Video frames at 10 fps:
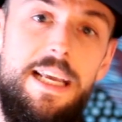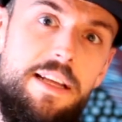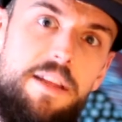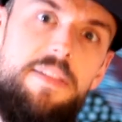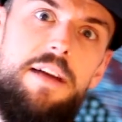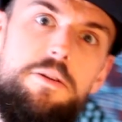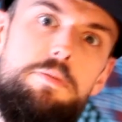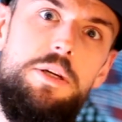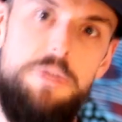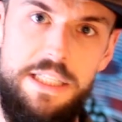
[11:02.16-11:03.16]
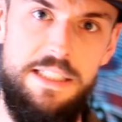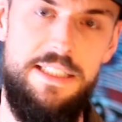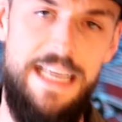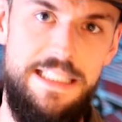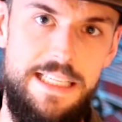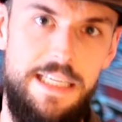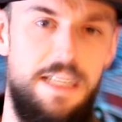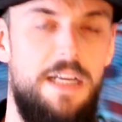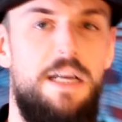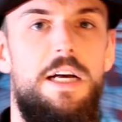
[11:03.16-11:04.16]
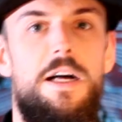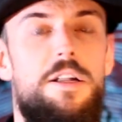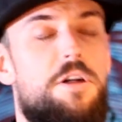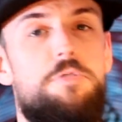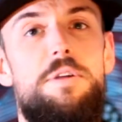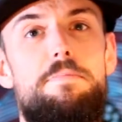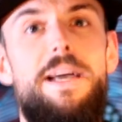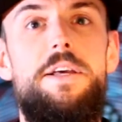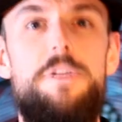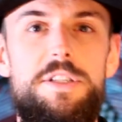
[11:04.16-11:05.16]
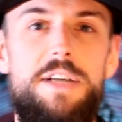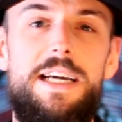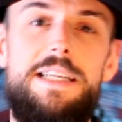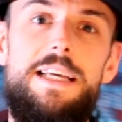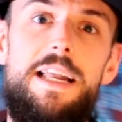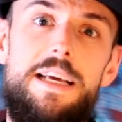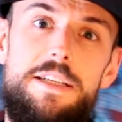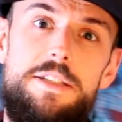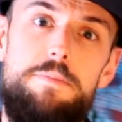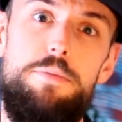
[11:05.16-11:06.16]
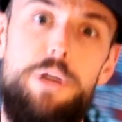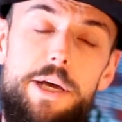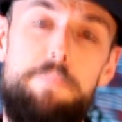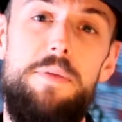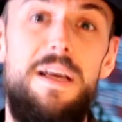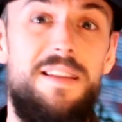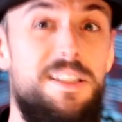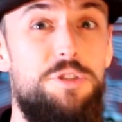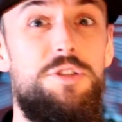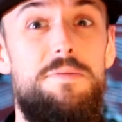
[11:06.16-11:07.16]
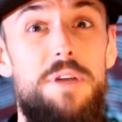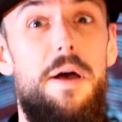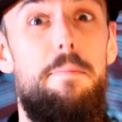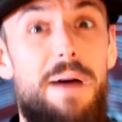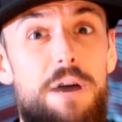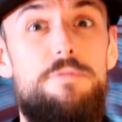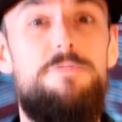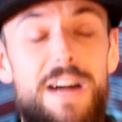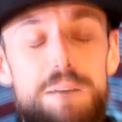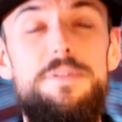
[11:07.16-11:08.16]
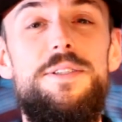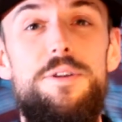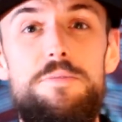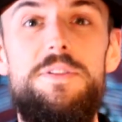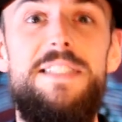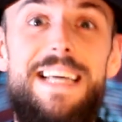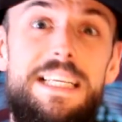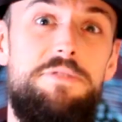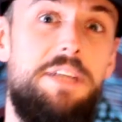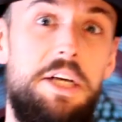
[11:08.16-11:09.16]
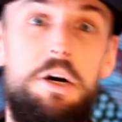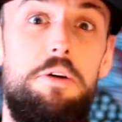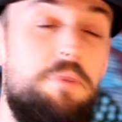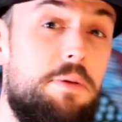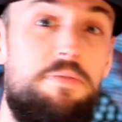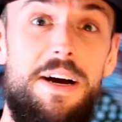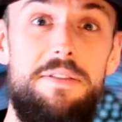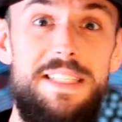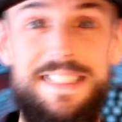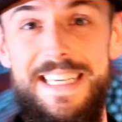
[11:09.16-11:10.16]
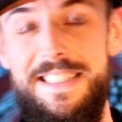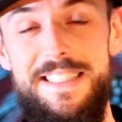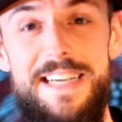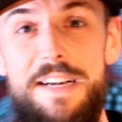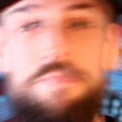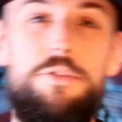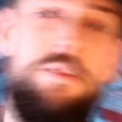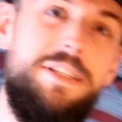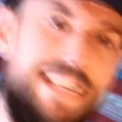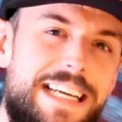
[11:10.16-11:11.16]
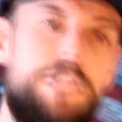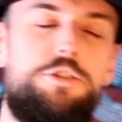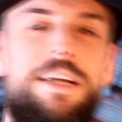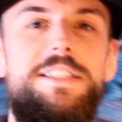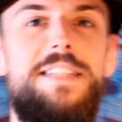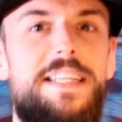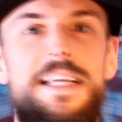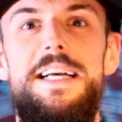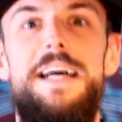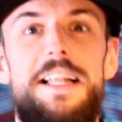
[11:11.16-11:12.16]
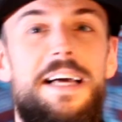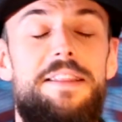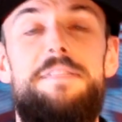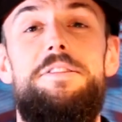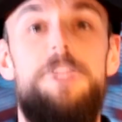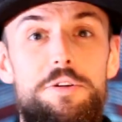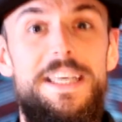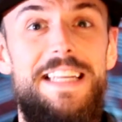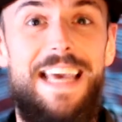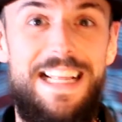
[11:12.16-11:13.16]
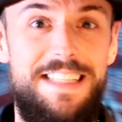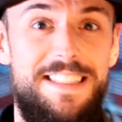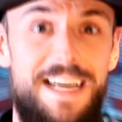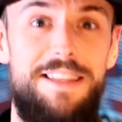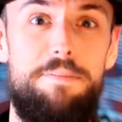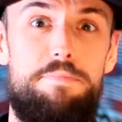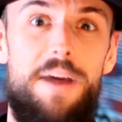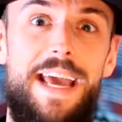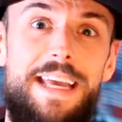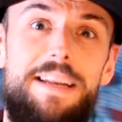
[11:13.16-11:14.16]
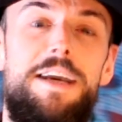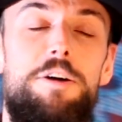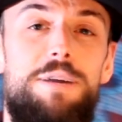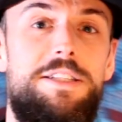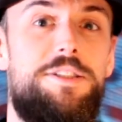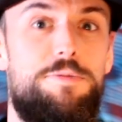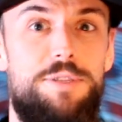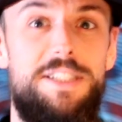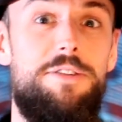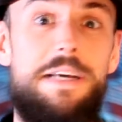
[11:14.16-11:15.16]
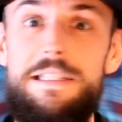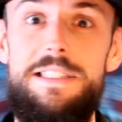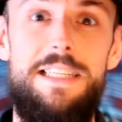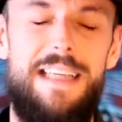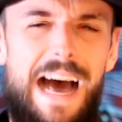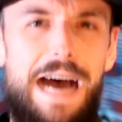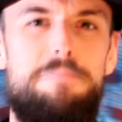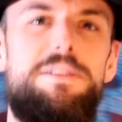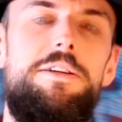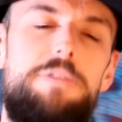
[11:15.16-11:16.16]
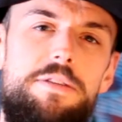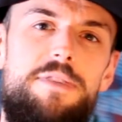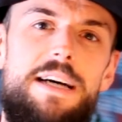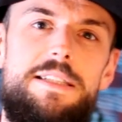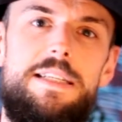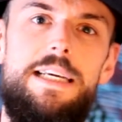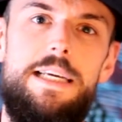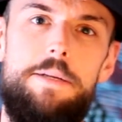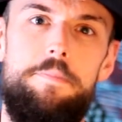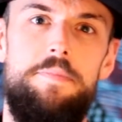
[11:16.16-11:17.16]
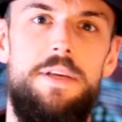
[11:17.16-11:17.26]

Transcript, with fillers: in a therapeutic setting, along with many other psychedelics, but this just about wraps up today's video. I hope you found this insightful and interesting. Like, looking inside the brain when someone is on LSD, absolutely fascinating.